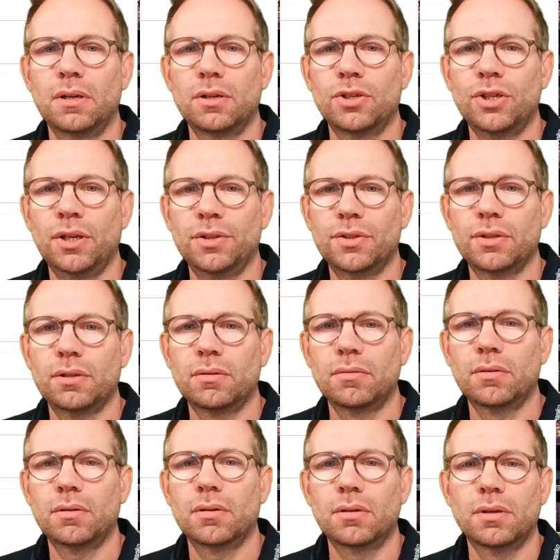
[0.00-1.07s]
Just
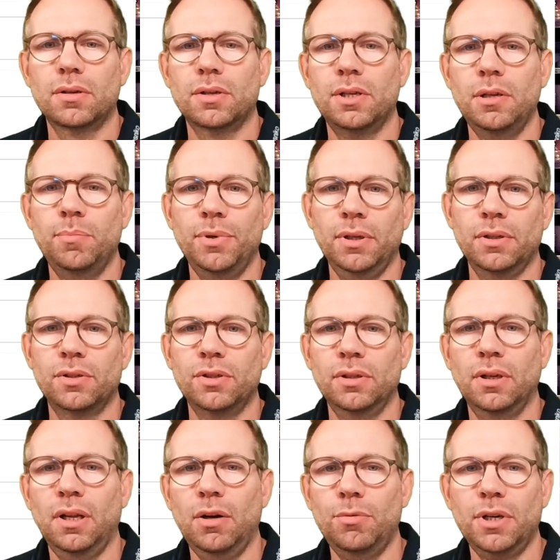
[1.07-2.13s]
keep it
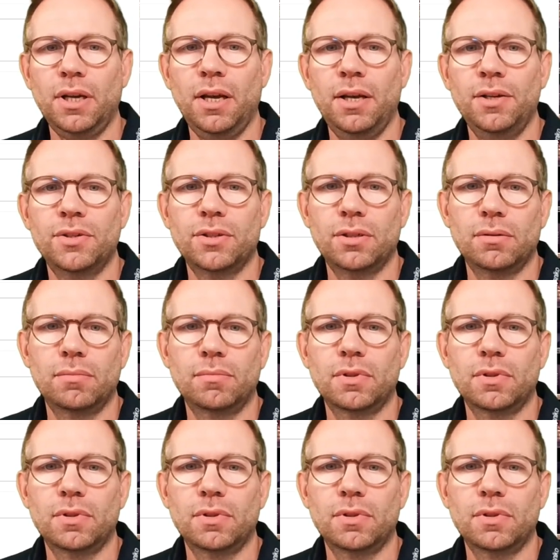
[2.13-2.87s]
lowercase,